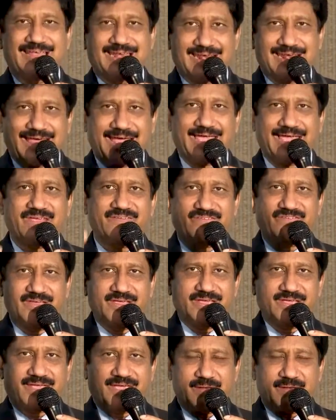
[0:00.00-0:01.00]
Life
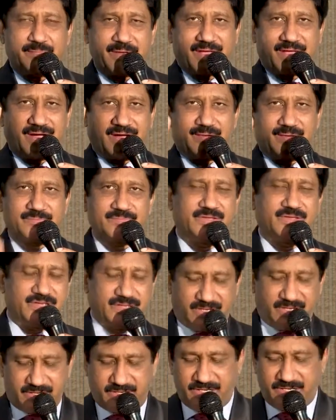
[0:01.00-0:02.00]
can become
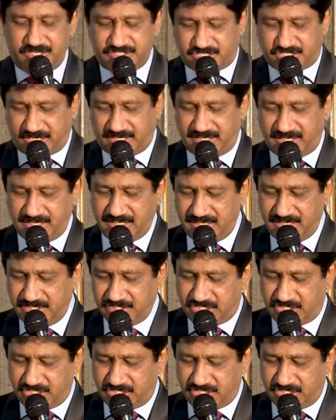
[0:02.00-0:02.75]
uh, easy.